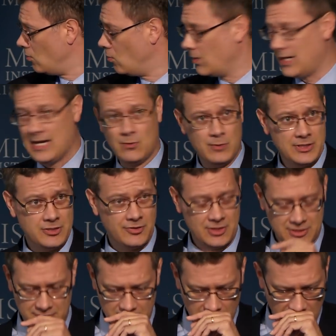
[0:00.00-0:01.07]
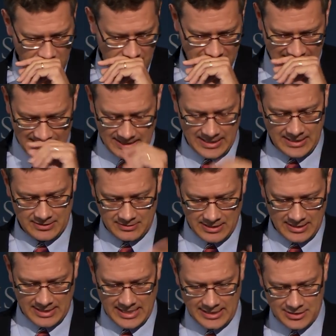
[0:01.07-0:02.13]
When I went to this talk, I,
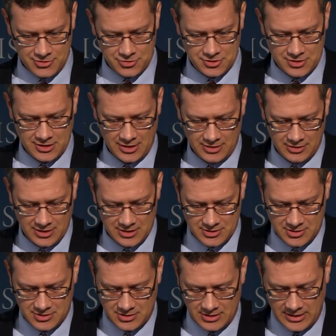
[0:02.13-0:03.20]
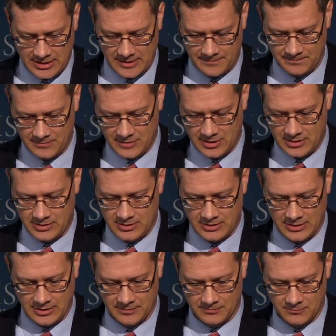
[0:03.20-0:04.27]
I, I got interested in this, um,
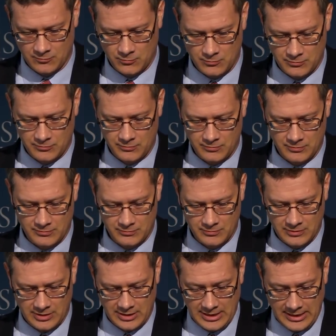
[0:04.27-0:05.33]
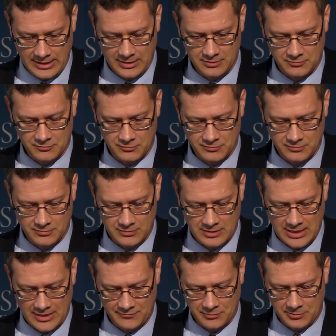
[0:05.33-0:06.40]
um, again,
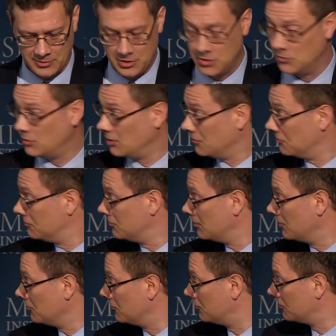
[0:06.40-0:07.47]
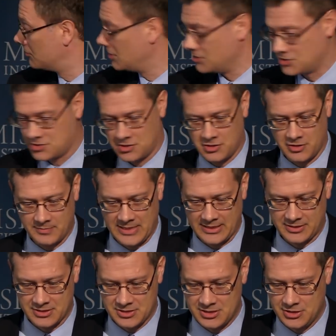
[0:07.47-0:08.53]
kind of a renewal of, of, concern
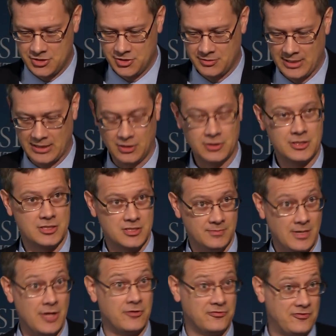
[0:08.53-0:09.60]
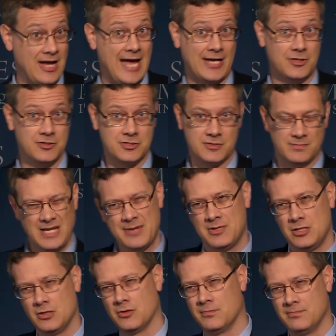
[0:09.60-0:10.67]
about this issue, and I looked at some other factors that maybe,
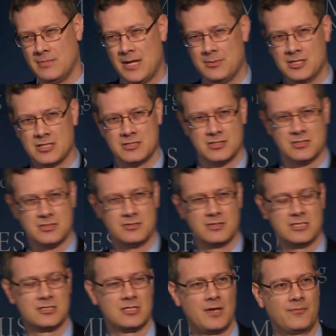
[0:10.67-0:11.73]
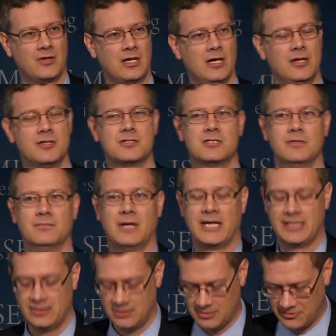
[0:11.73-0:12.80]
you know, maybe this is, this is something else that
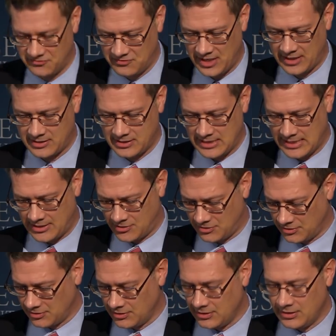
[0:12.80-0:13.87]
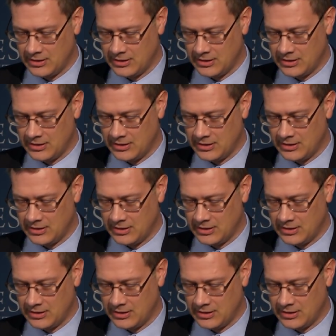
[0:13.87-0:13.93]
might affect our